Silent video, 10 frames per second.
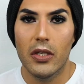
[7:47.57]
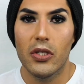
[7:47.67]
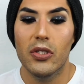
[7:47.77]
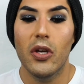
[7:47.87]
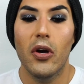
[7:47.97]

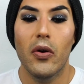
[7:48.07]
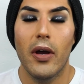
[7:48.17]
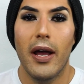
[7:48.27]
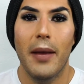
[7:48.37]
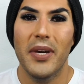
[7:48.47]

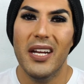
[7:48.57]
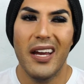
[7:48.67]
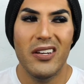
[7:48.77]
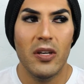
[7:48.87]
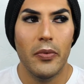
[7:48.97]
So I'm gonna
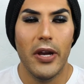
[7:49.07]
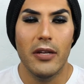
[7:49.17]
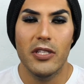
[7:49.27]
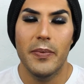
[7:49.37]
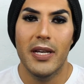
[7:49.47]
kind of jump
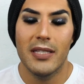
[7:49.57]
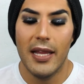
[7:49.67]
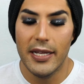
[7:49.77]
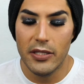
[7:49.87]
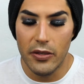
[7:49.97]
around just because I
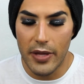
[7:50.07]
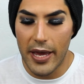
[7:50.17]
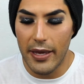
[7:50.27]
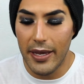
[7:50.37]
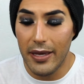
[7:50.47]
like to do
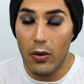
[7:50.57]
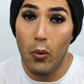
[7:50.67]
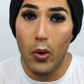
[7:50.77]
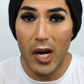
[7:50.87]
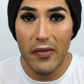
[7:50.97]
that
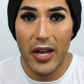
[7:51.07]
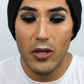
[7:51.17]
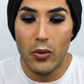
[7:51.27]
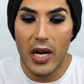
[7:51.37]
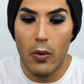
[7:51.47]
and whatever, I
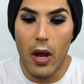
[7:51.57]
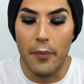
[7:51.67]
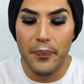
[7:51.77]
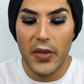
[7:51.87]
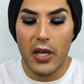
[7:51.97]
do what I
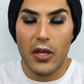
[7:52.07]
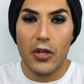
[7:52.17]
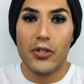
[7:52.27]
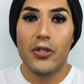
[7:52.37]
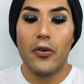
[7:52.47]
want.
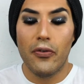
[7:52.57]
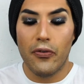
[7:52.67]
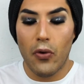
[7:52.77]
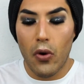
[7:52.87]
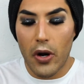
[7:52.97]
So
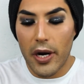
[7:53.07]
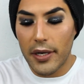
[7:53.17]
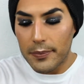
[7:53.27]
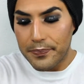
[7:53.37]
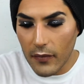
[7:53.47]

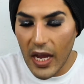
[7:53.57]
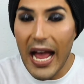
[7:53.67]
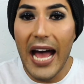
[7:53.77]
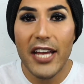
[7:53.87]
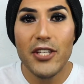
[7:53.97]
for
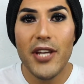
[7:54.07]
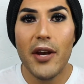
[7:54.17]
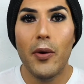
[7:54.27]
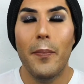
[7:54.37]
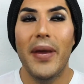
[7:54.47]

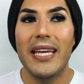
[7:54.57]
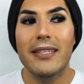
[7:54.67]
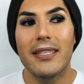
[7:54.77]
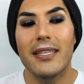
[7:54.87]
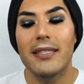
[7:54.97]
eyeshadow
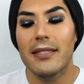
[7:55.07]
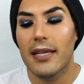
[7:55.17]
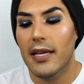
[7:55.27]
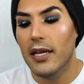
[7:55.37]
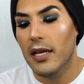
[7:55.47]
bases,
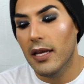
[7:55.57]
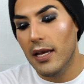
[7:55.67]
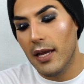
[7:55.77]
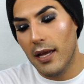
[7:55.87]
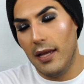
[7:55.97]

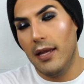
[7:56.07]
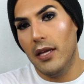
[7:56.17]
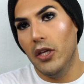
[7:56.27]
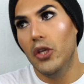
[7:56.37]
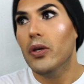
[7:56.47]

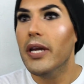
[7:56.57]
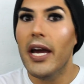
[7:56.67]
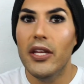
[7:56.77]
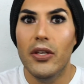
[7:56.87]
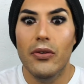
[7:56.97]
you can
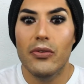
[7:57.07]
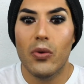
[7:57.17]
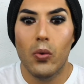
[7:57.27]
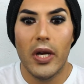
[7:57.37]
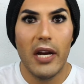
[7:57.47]
kind of use
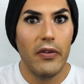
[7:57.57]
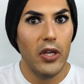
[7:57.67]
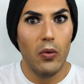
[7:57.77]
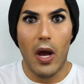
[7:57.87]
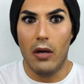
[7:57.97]
whatever
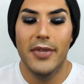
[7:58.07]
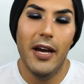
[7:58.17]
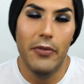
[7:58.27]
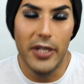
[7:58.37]
you want, not